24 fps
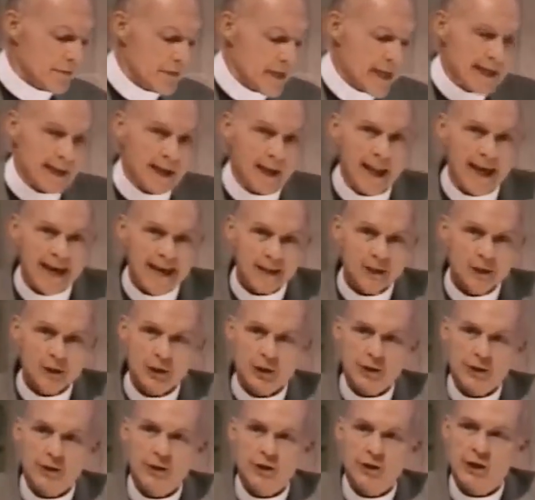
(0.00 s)
The
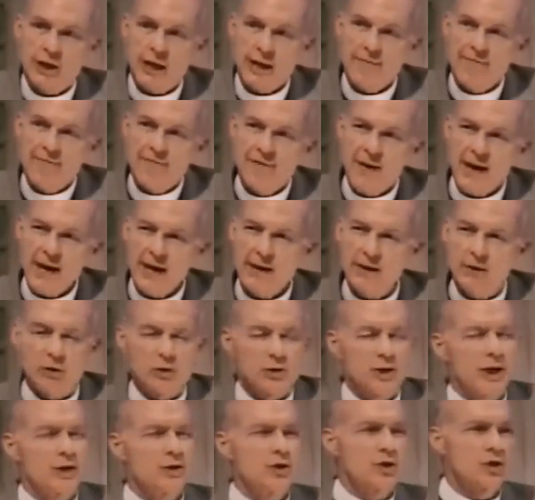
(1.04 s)
elation she
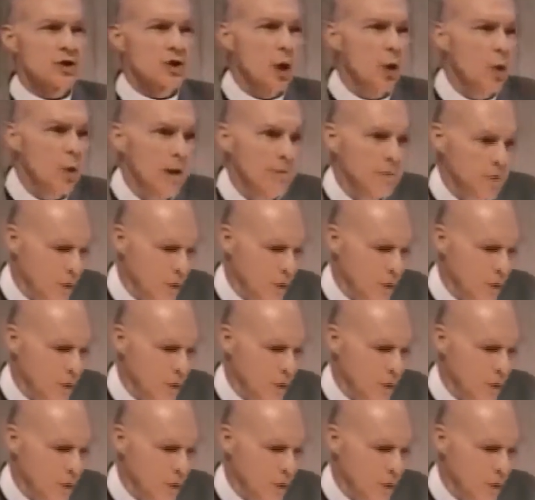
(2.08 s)
feels is so